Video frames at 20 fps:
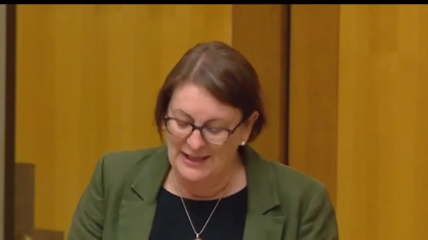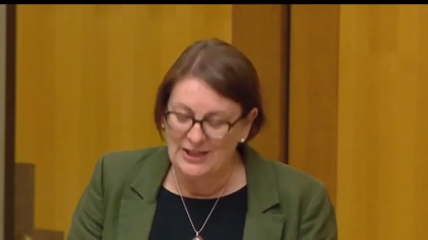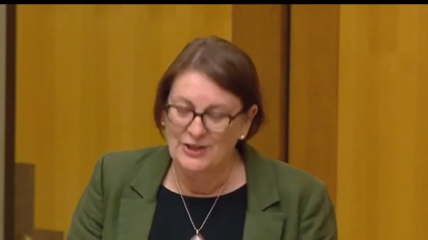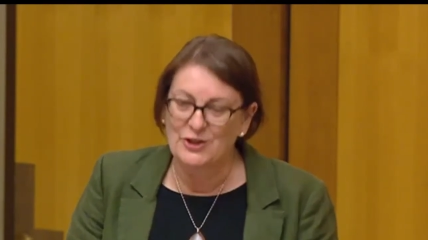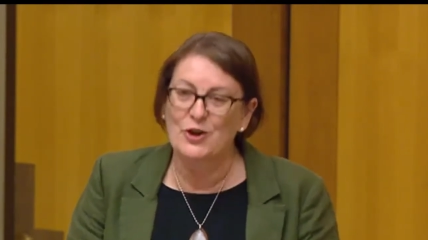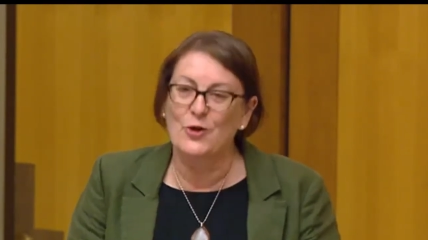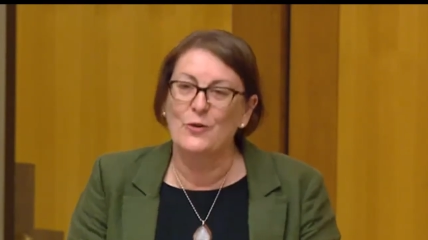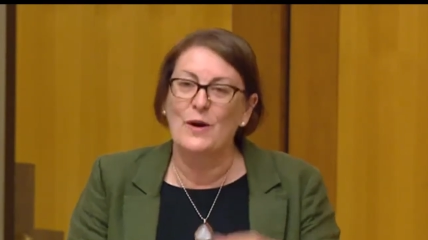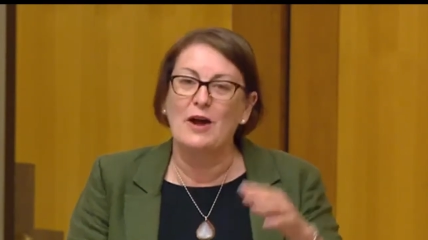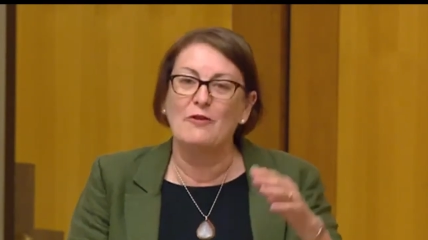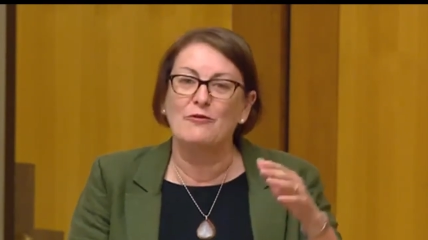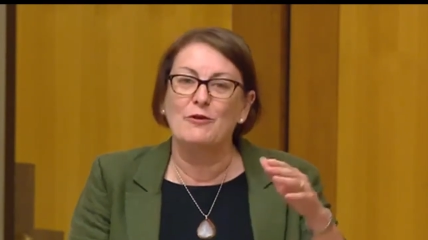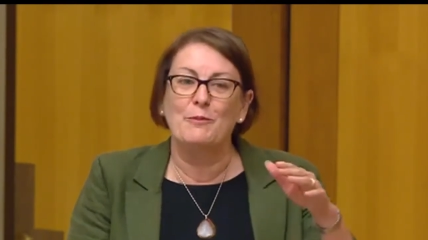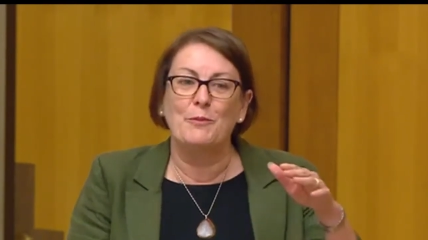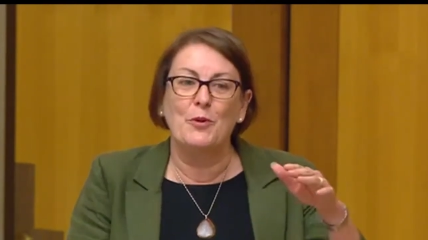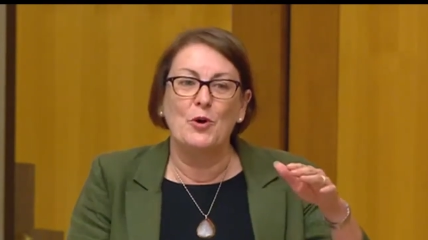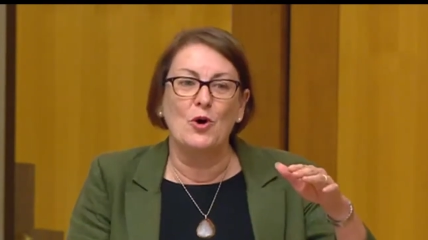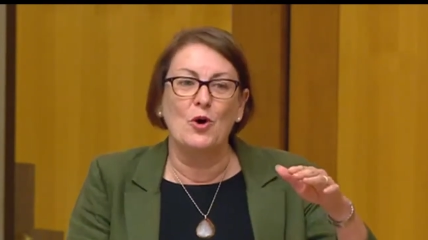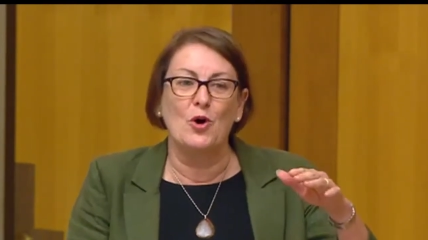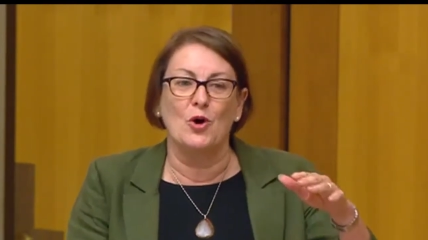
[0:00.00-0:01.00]
you know, a
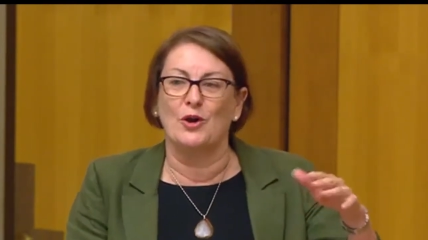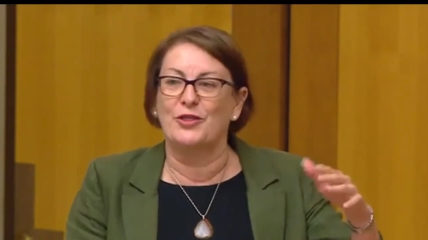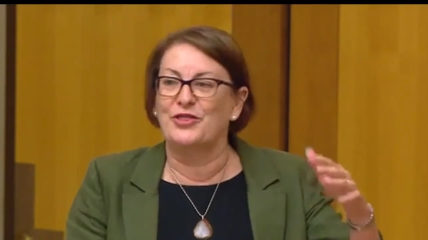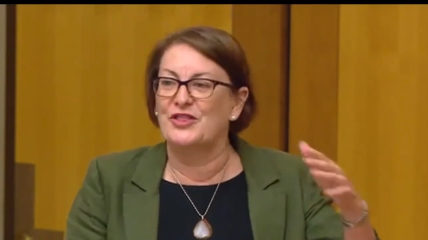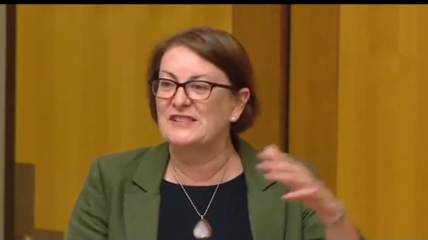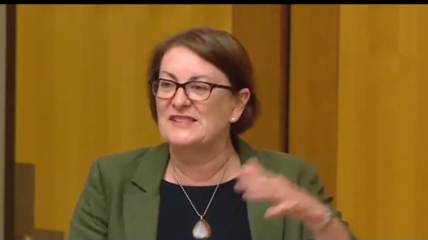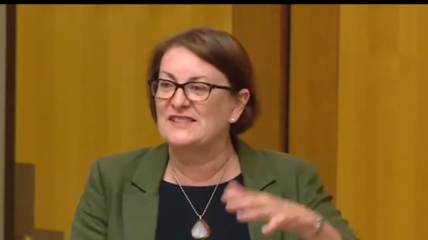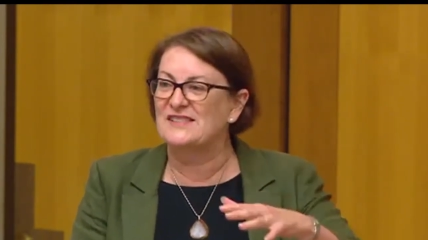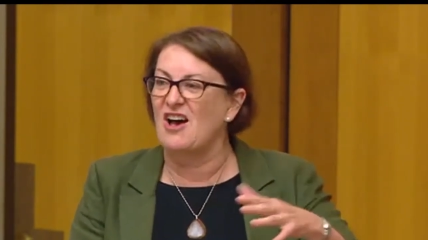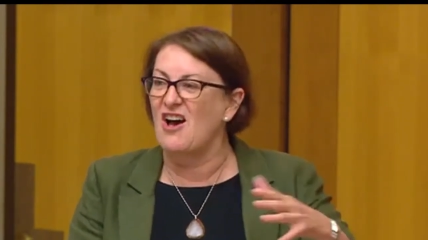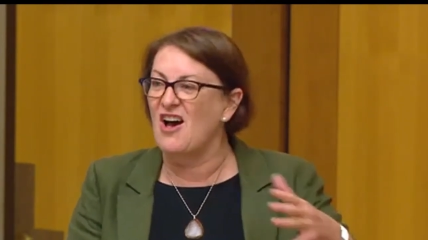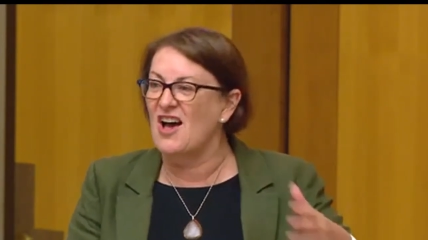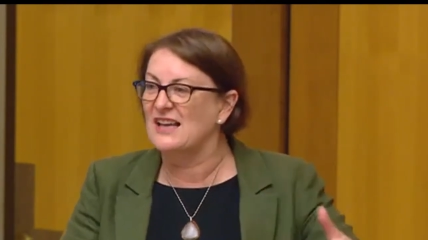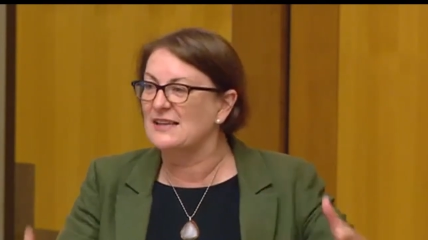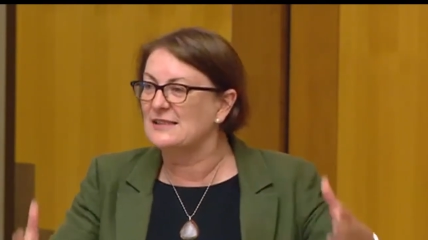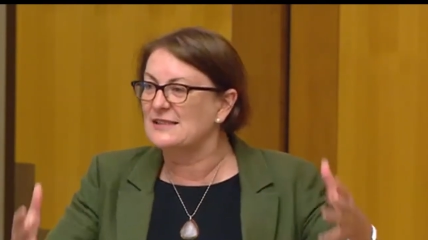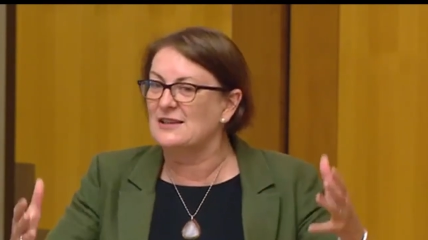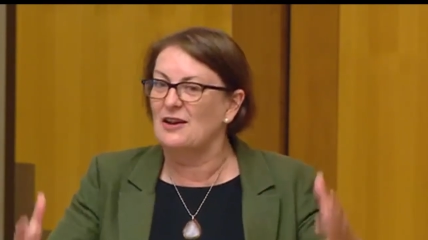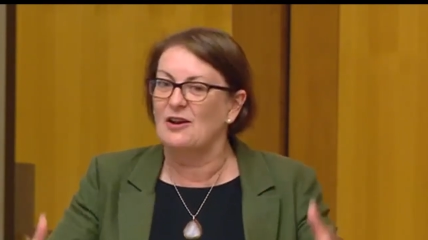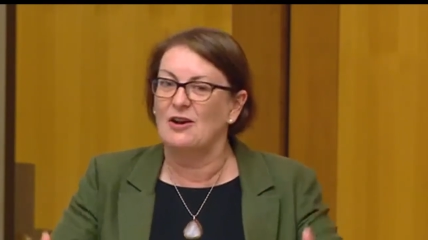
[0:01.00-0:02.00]
report the
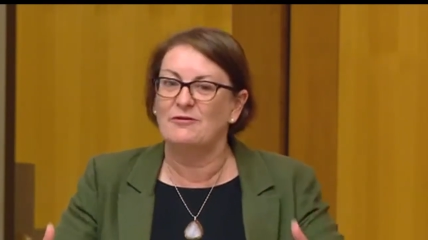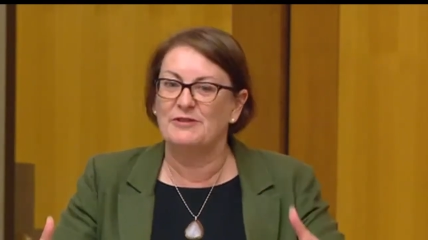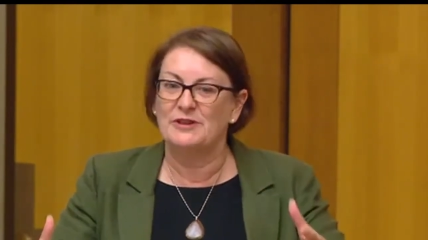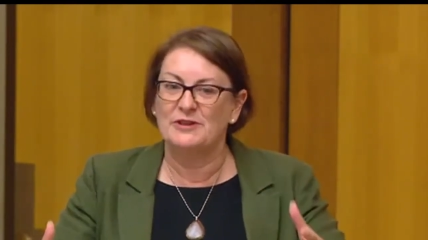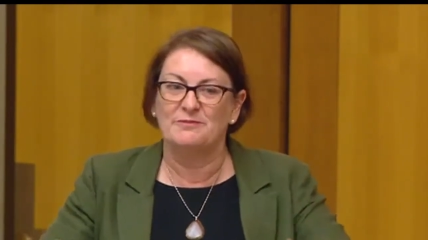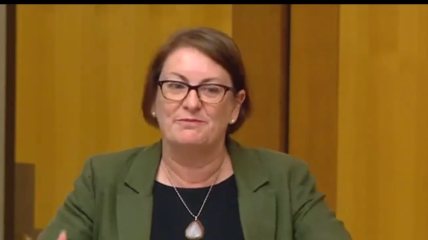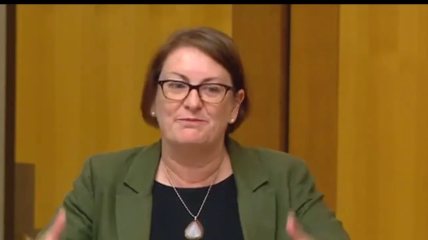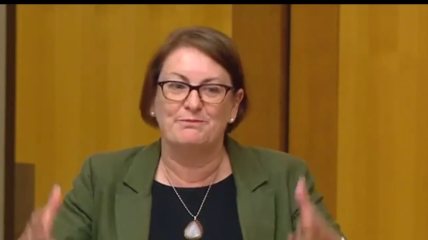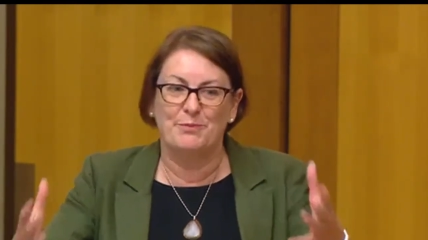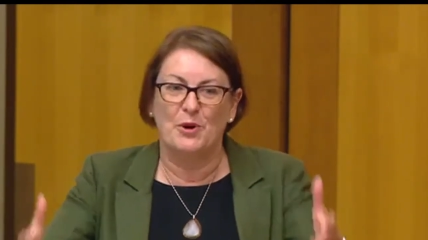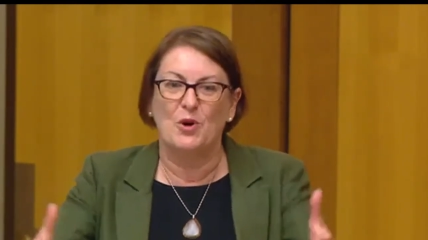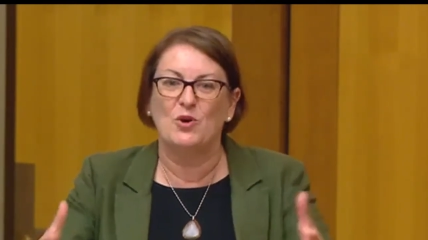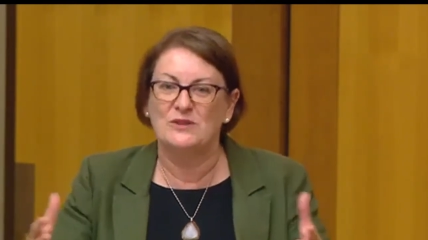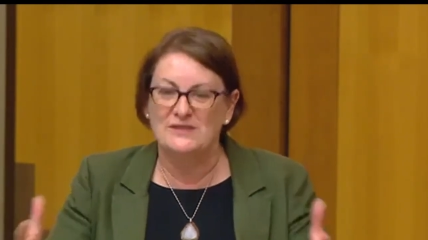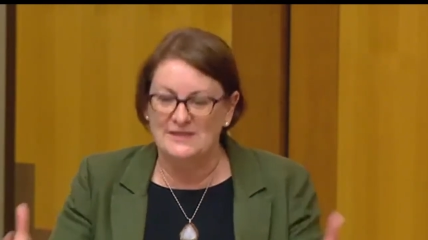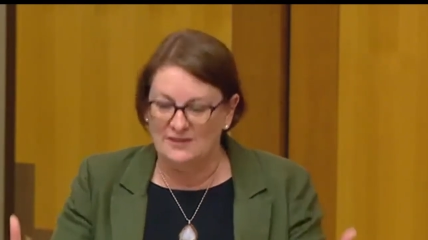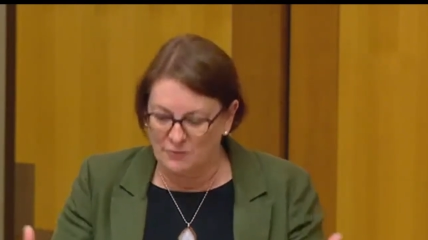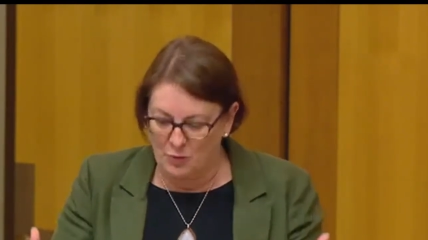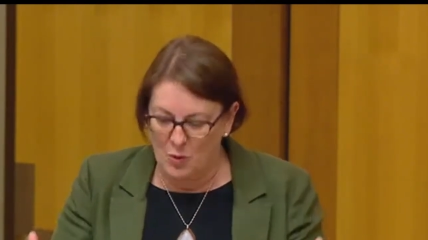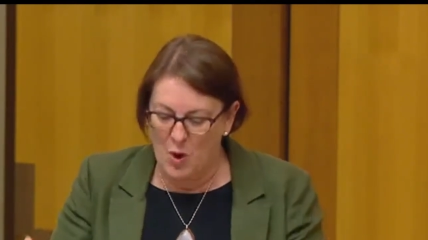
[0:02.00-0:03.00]
size of a
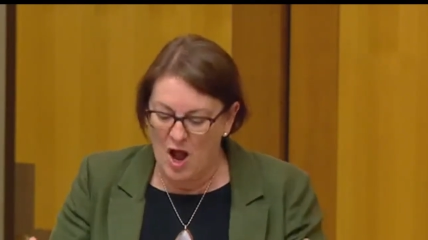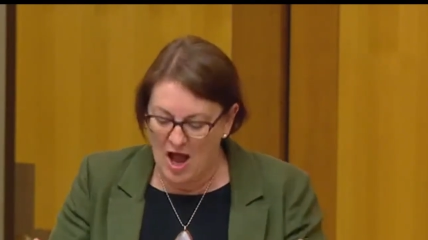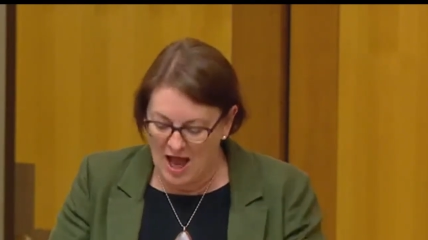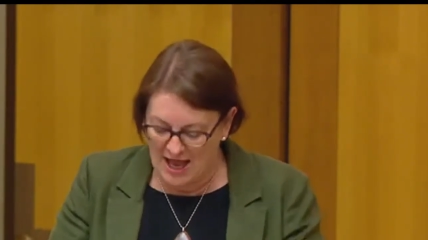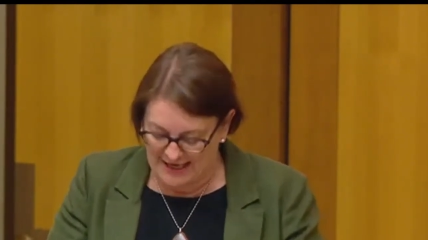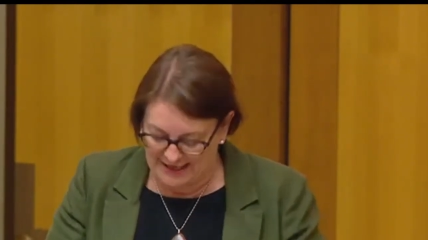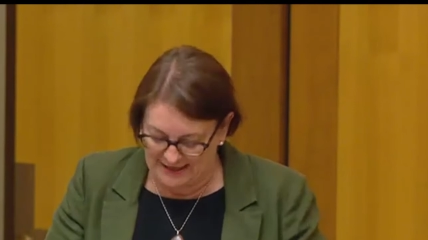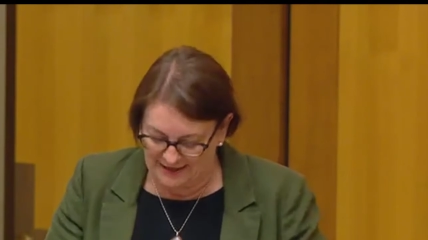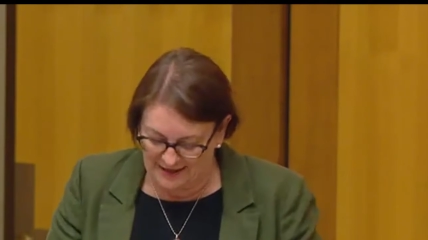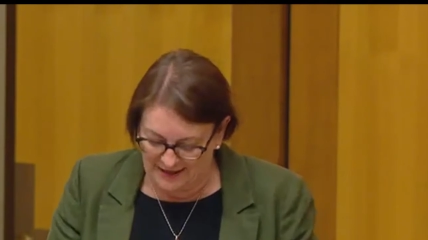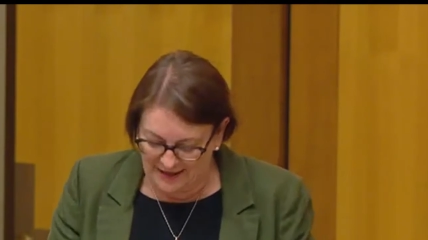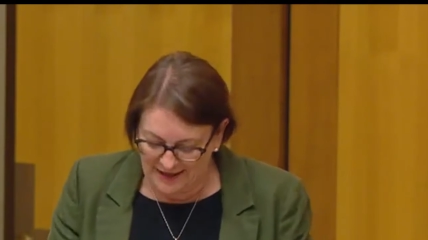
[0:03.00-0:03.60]
box of wine